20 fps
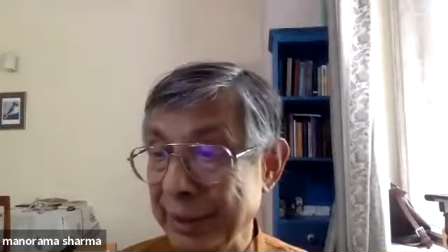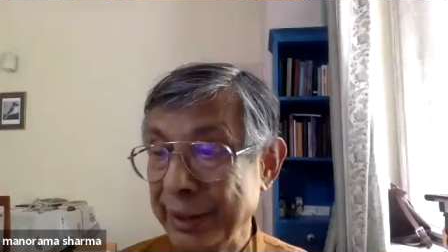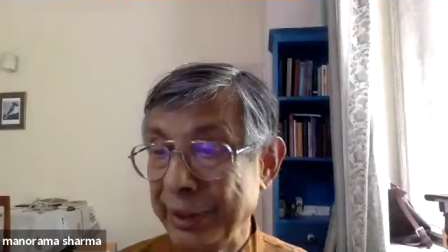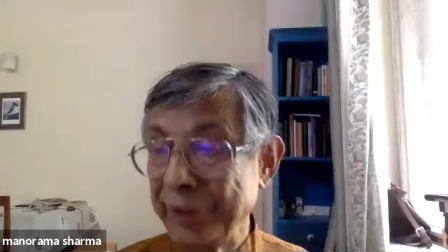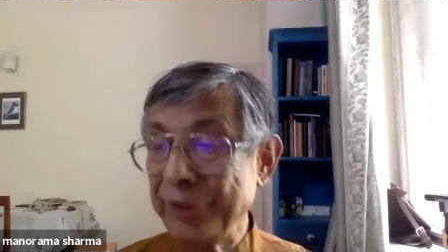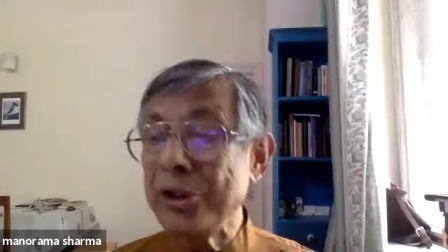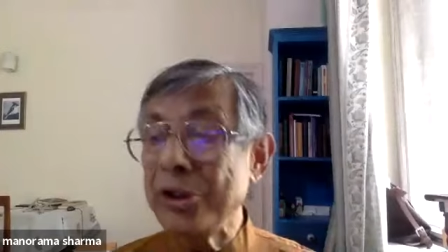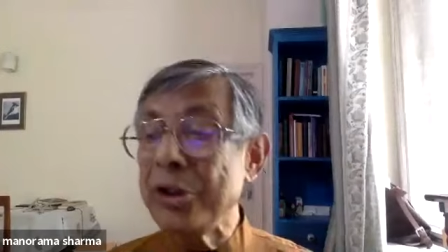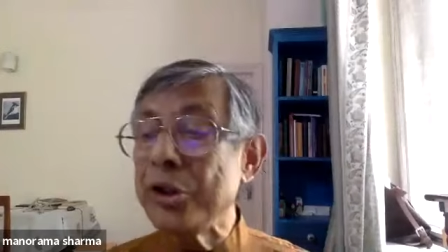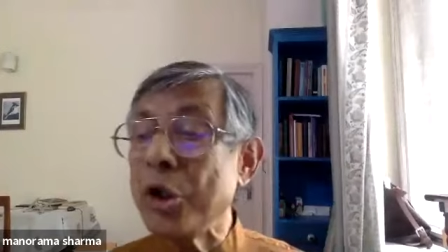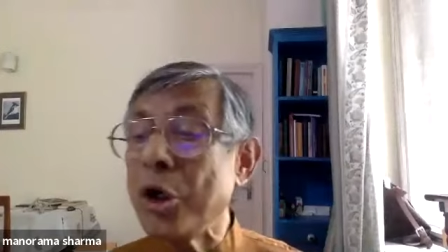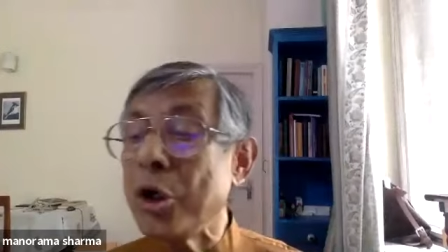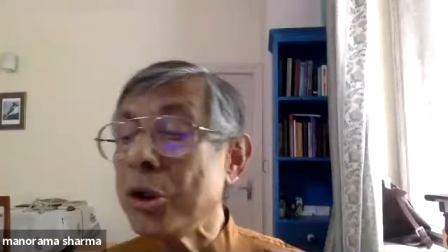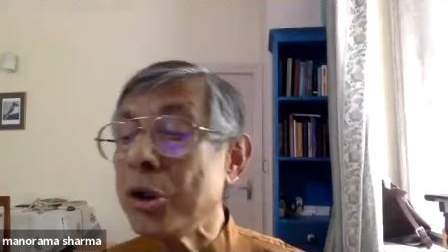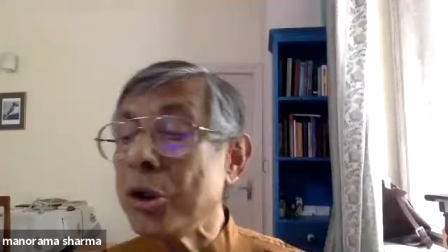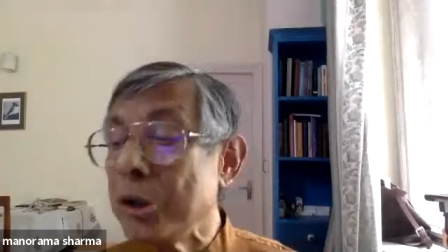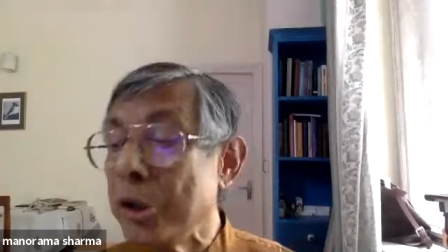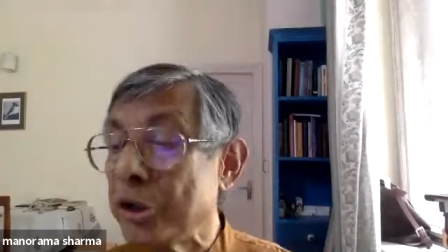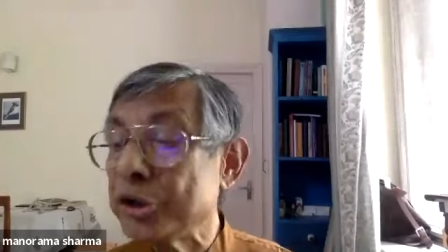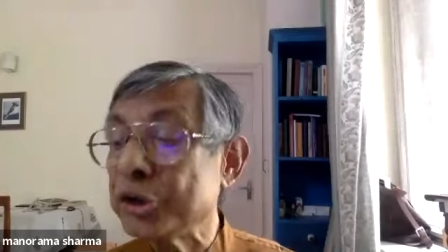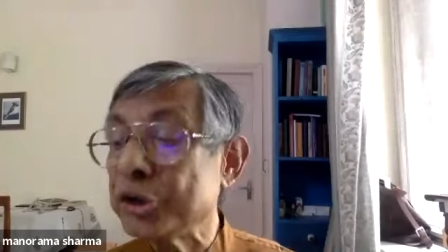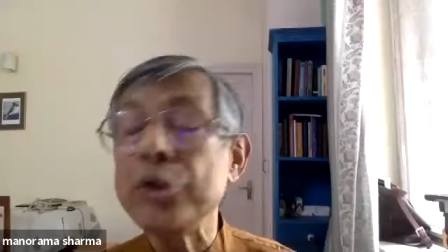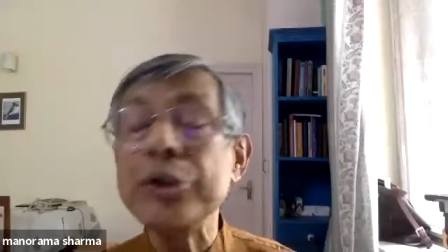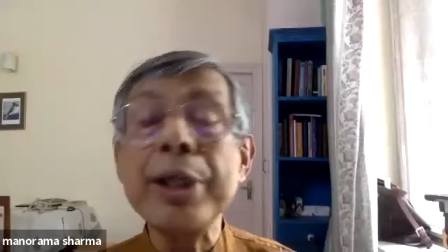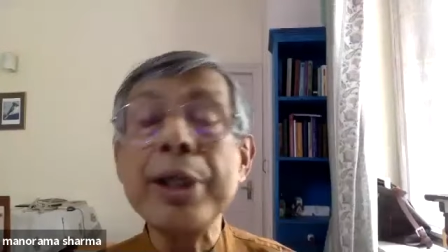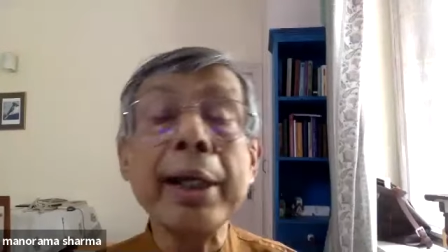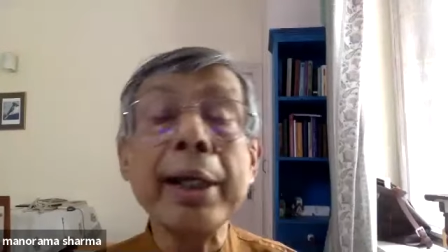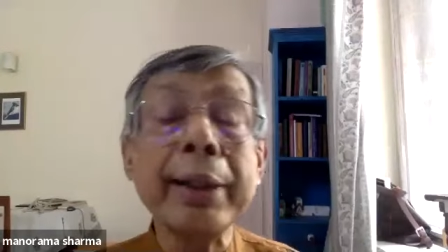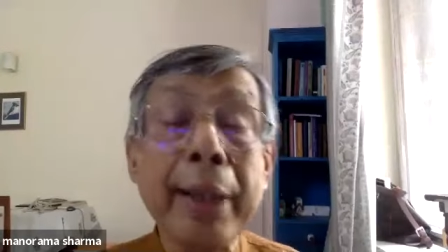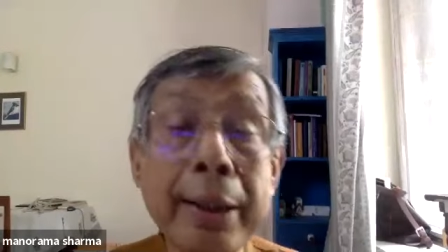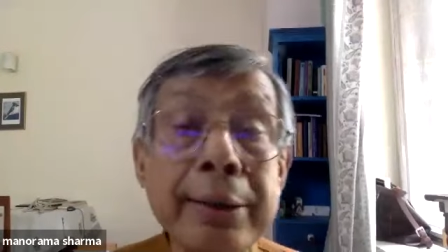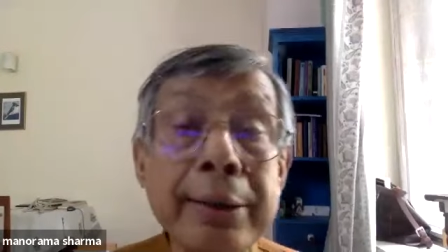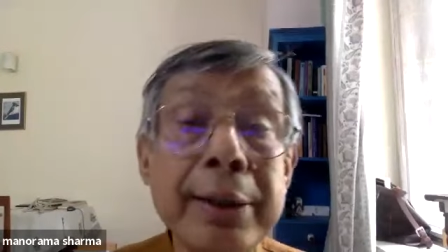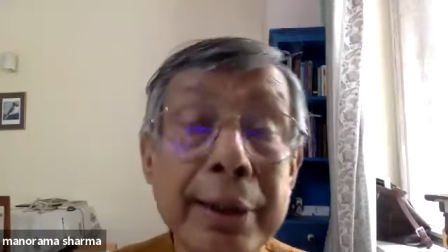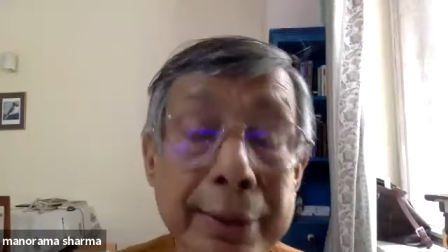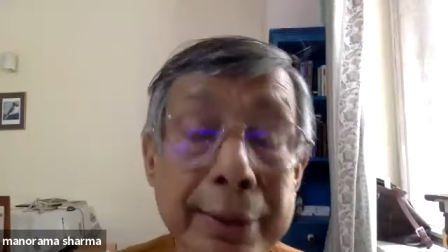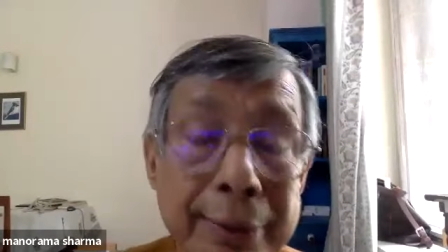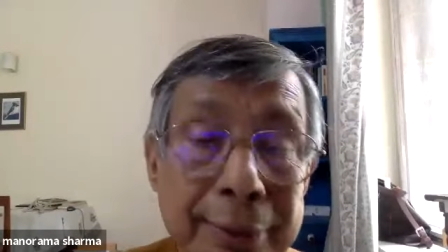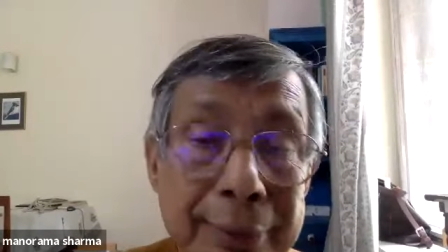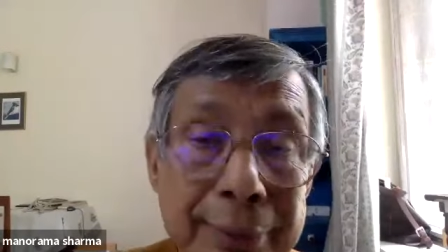You will know Sonia
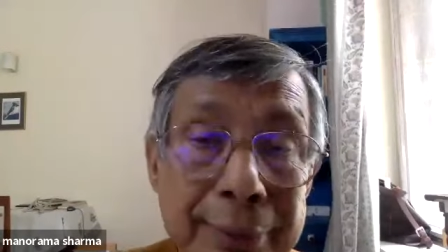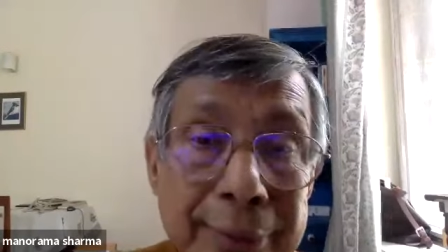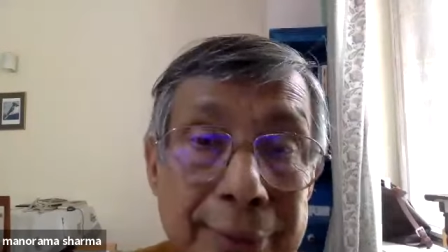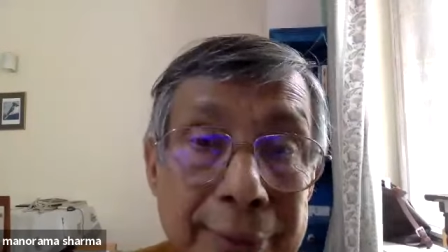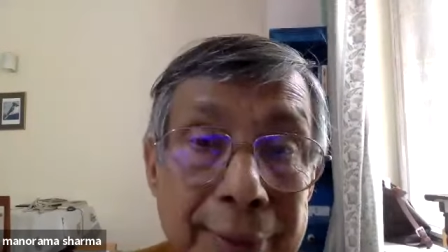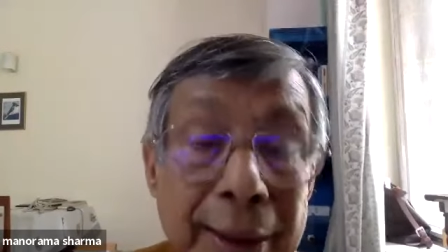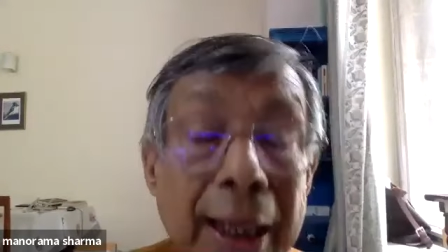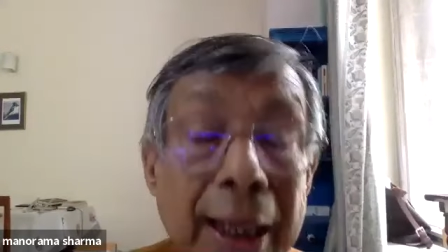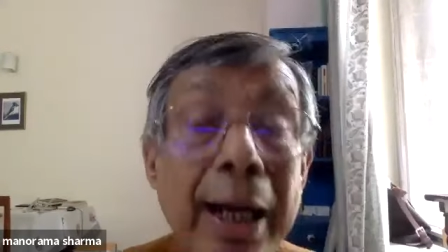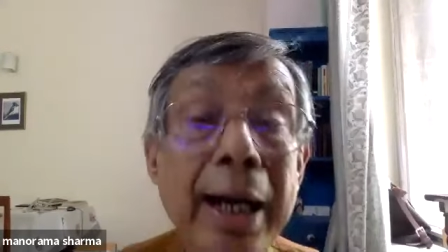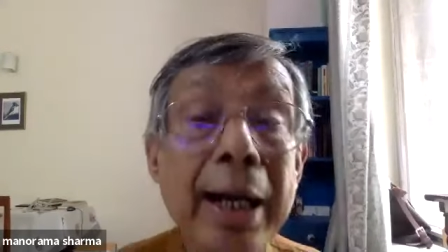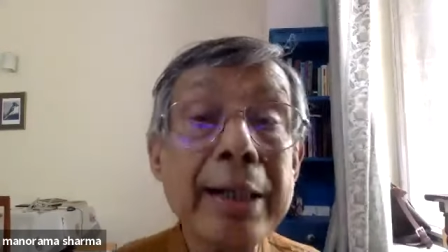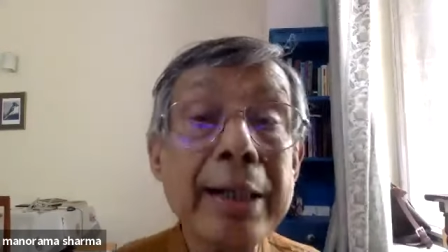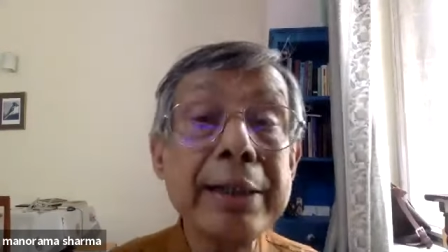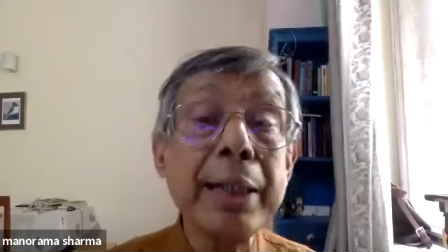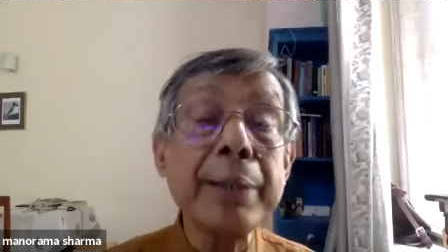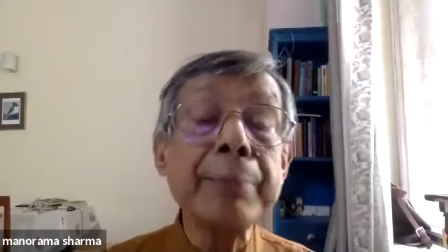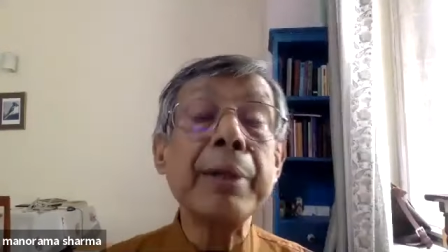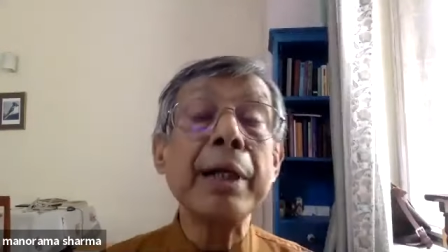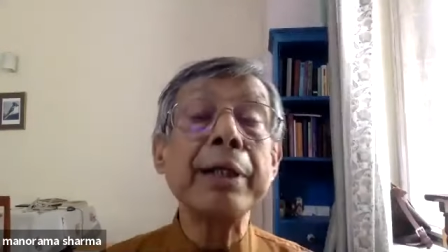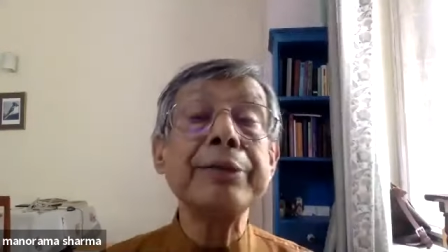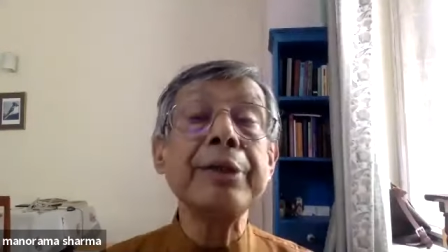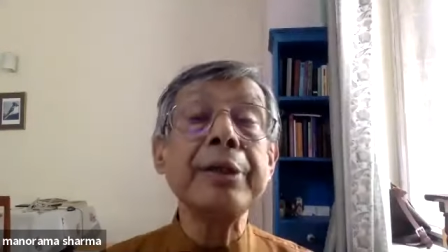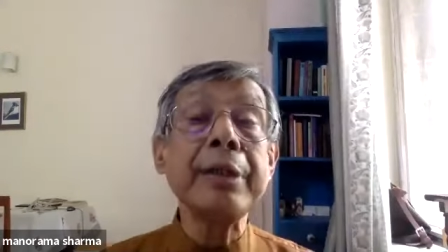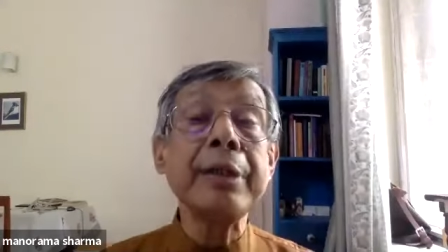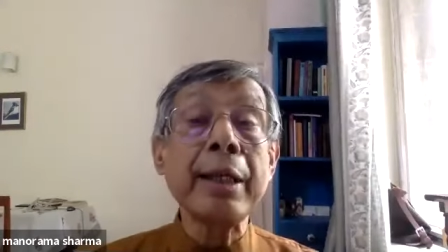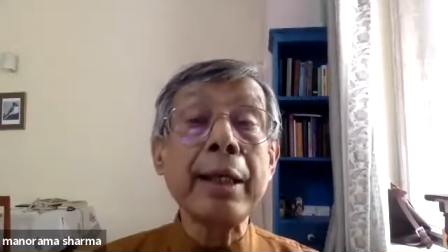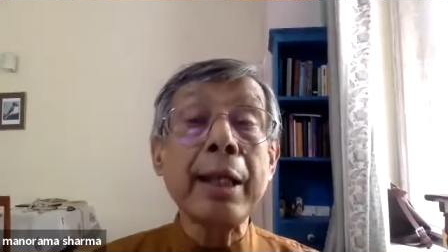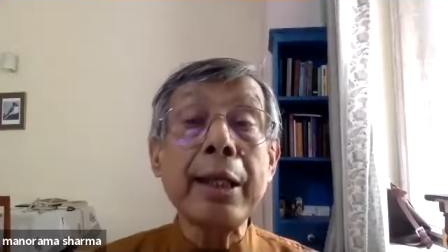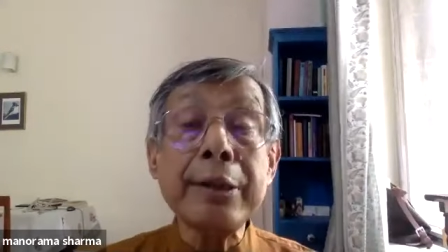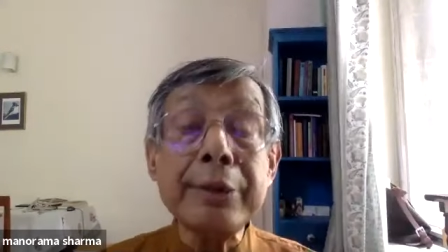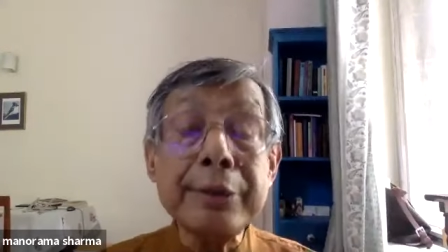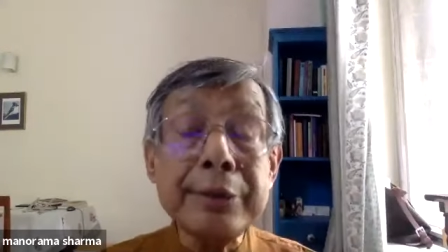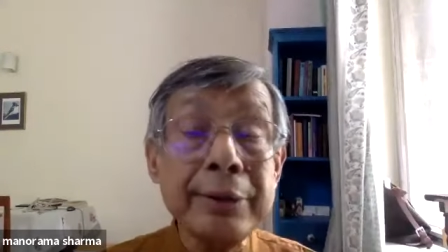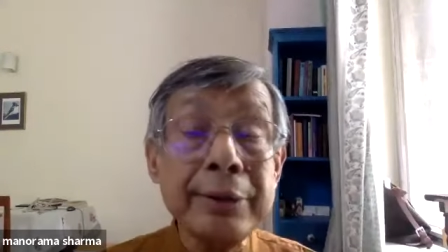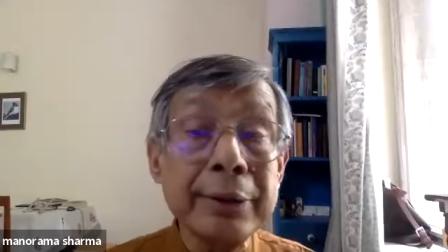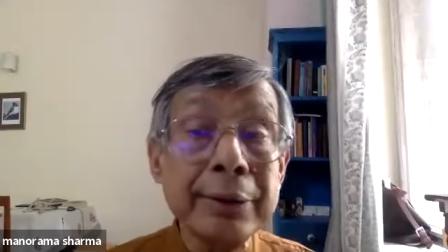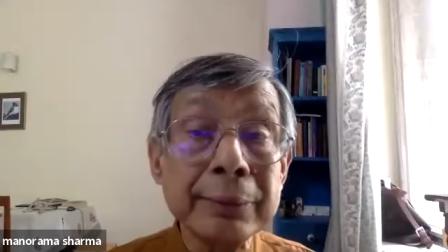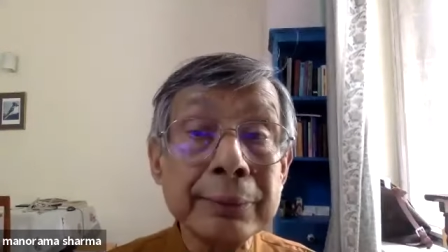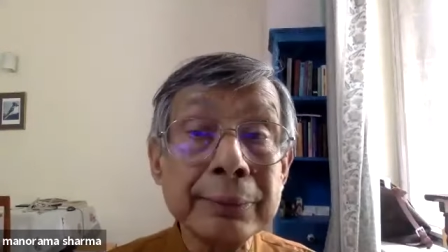Gandhi. Are they
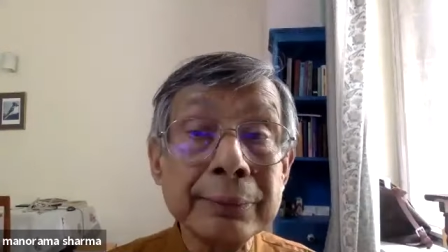marginalized?